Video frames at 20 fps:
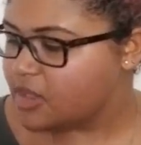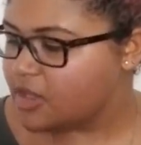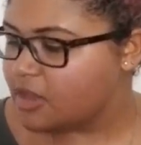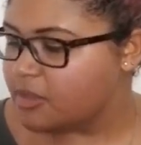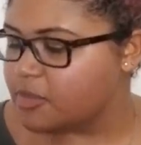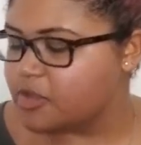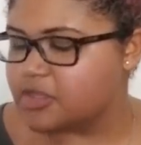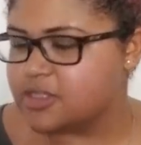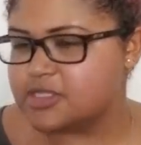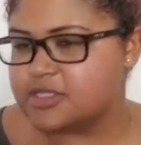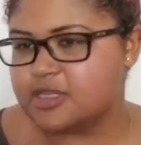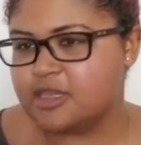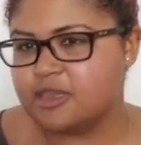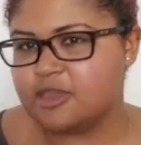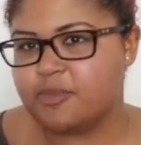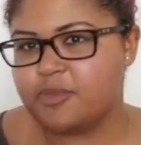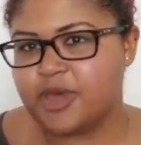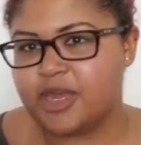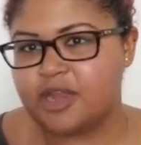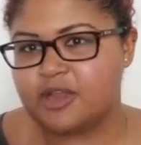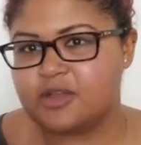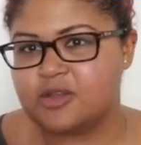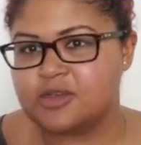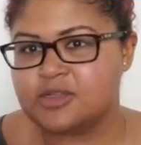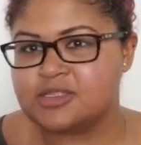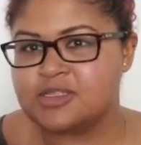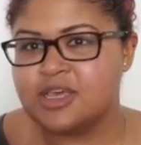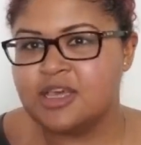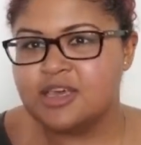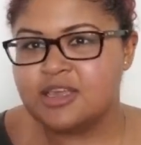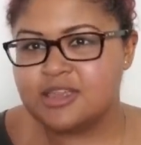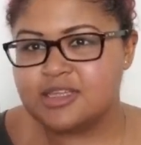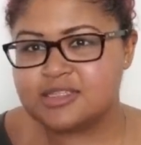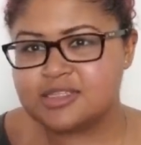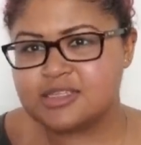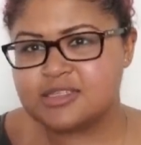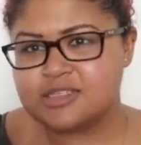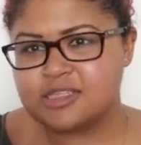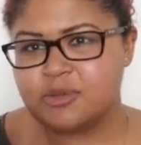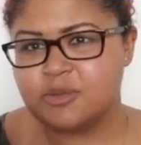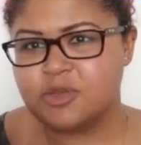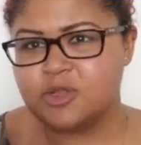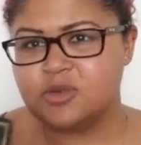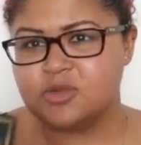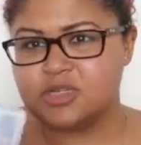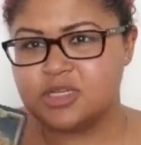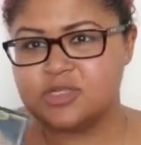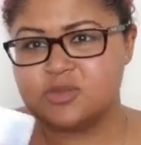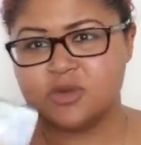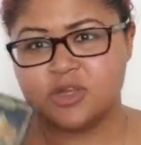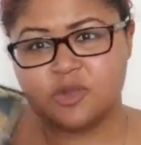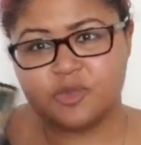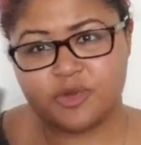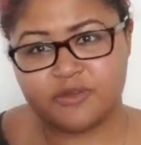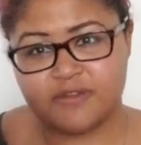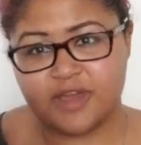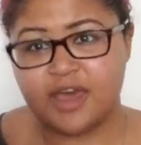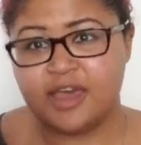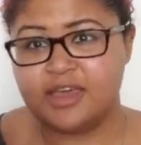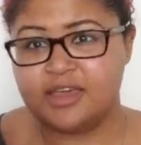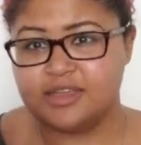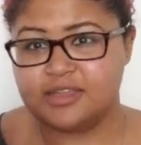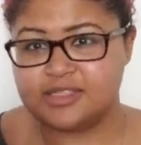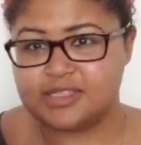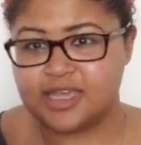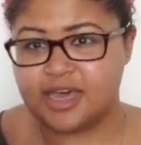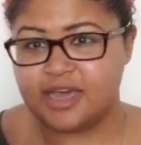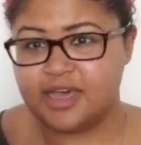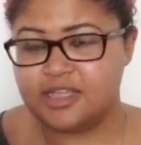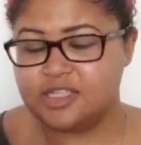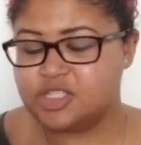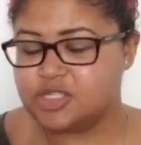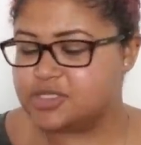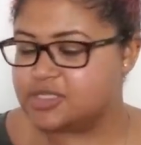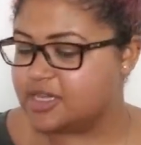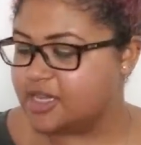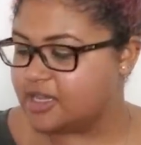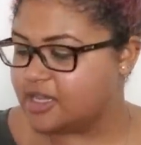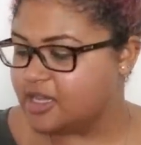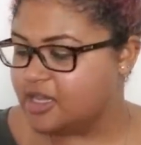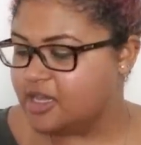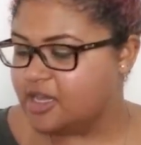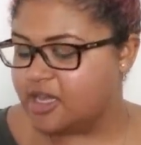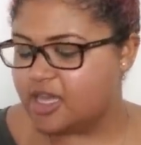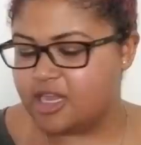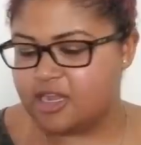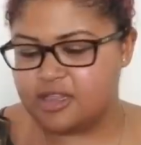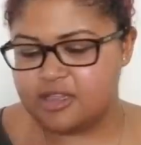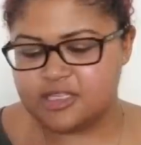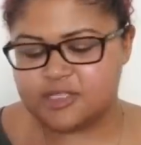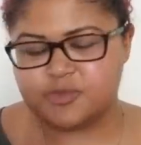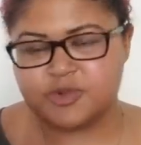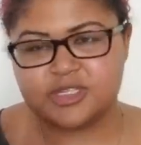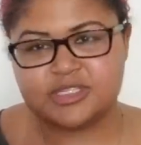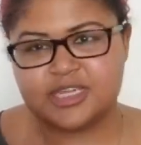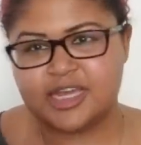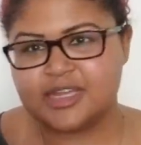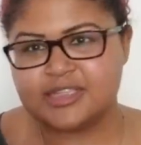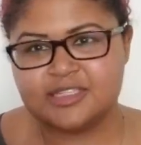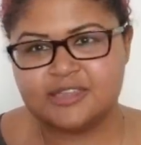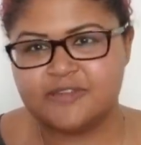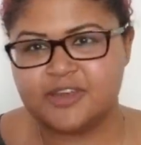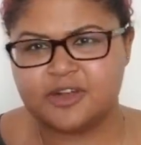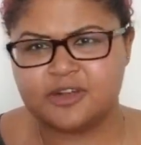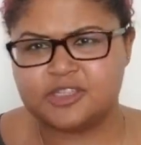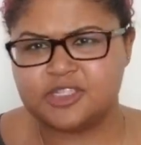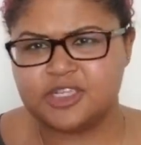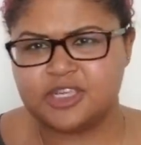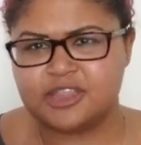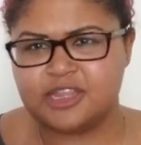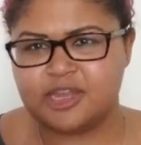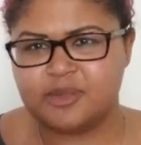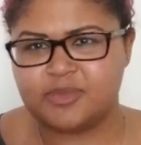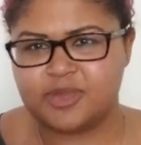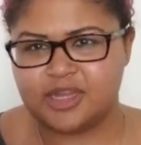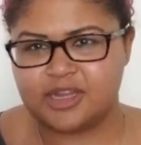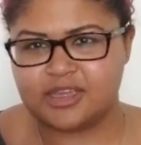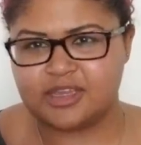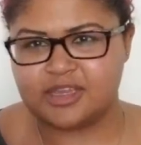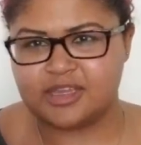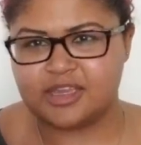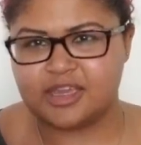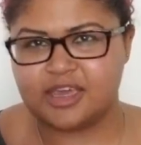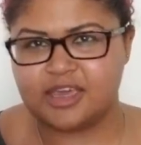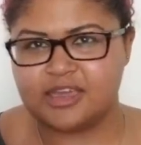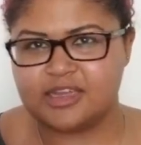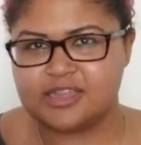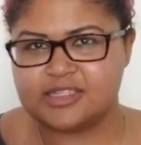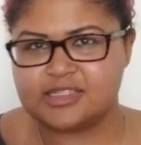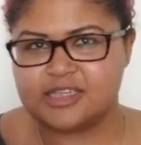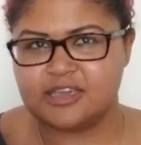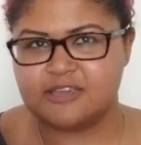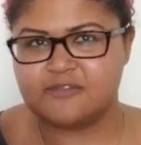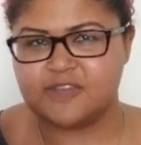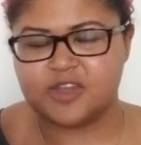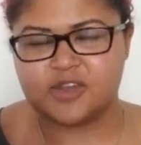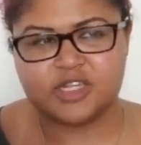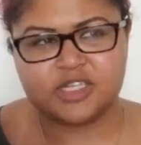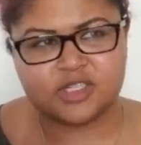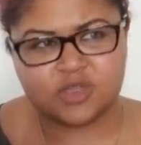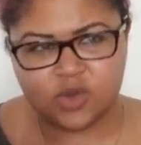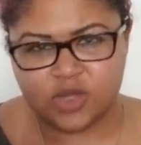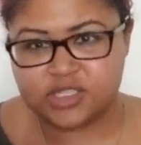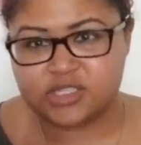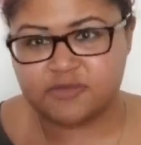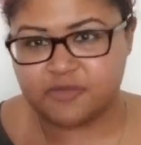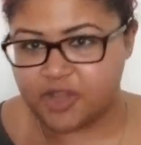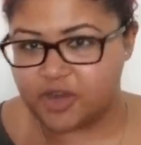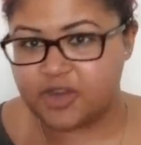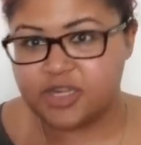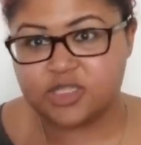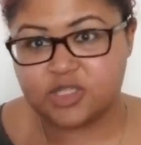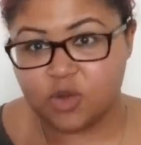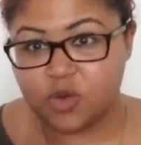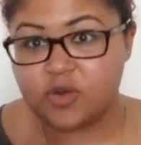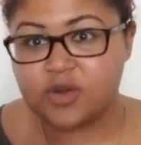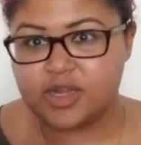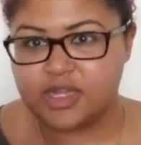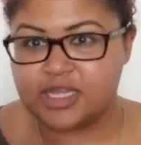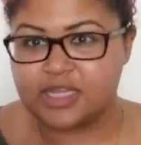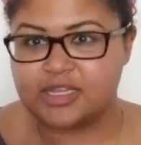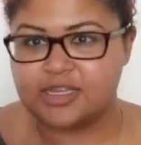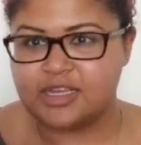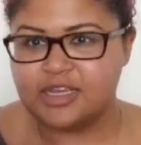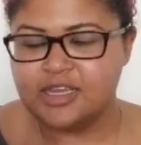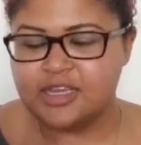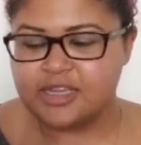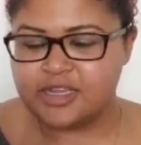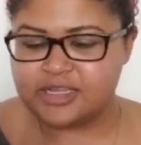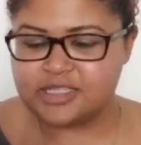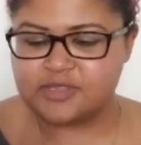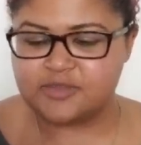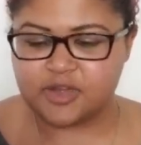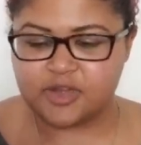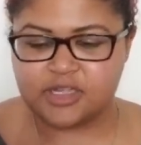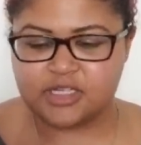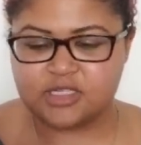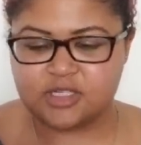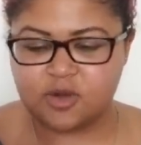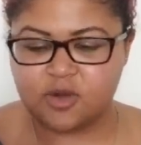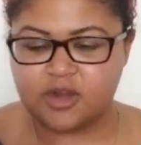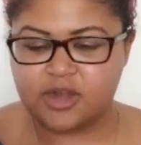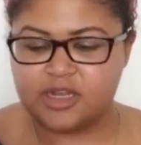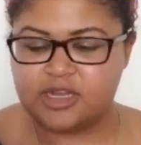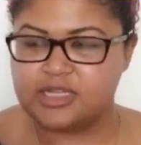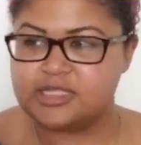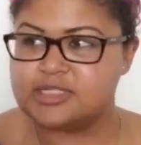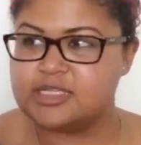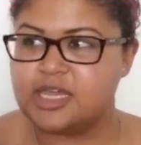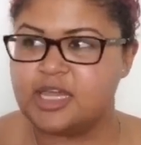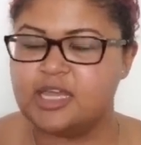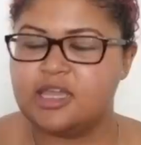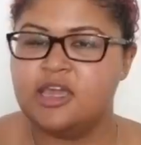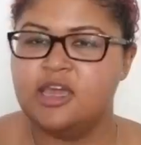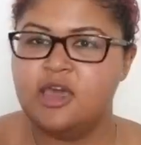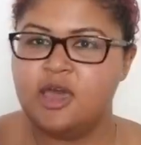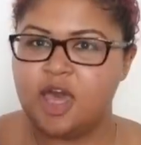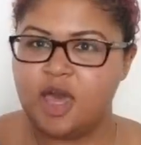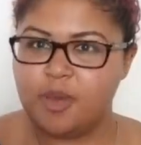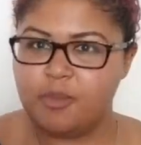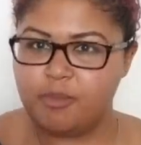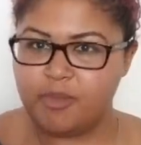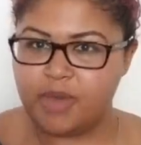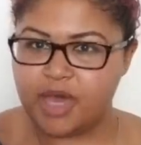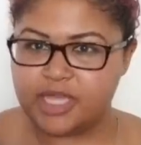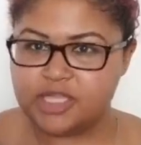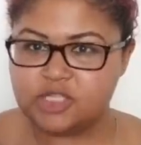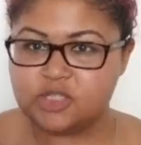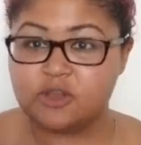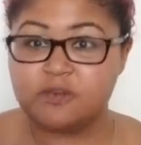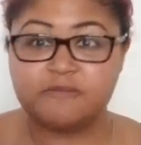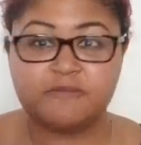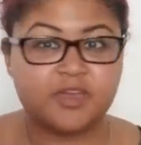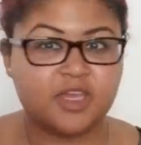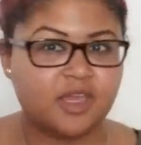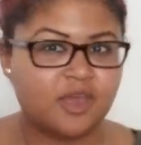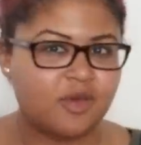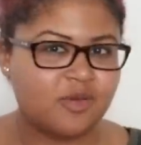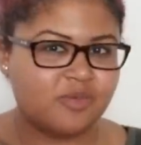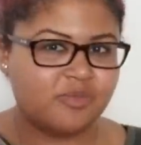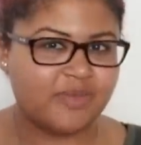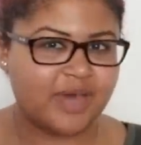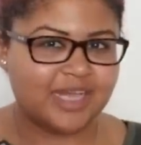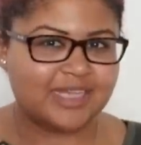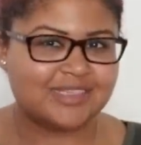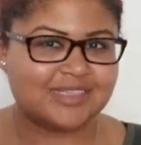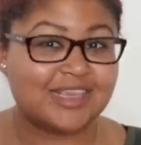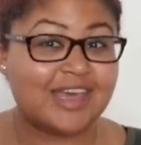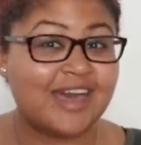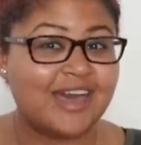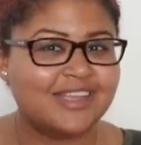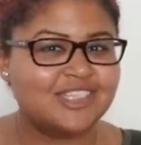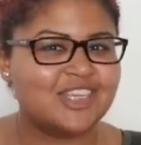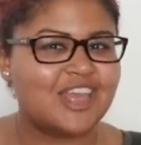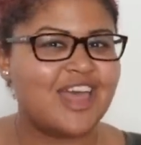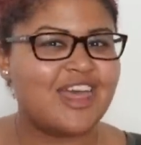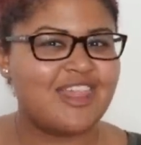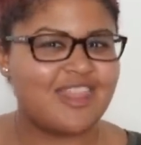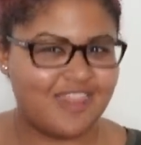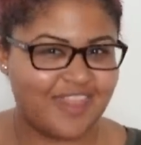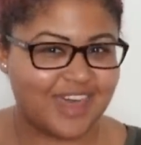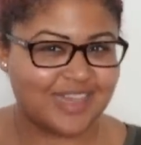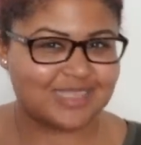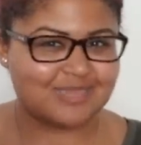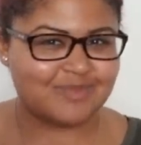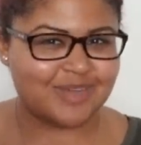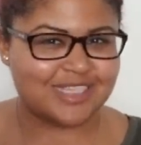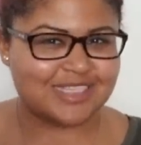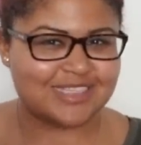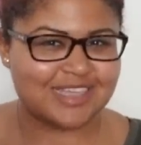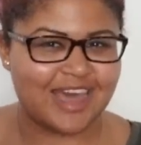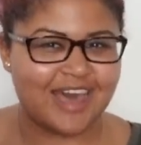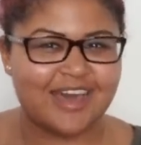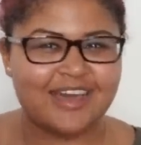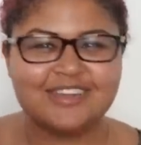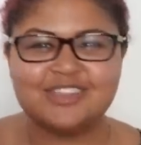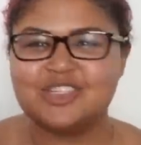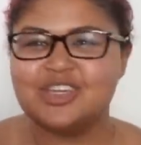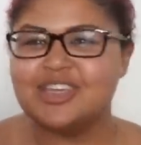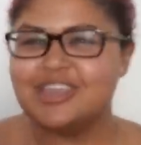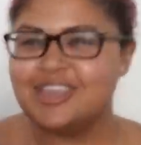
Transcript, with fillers: but with this King of Pentacles, this is someone who does want to provide, Sag. It's like, and then this protective energy that I'm getting again. It's like very, it's very Taurian. It's very Taurian. It's like, my trophy, my Sag, that's my Sag.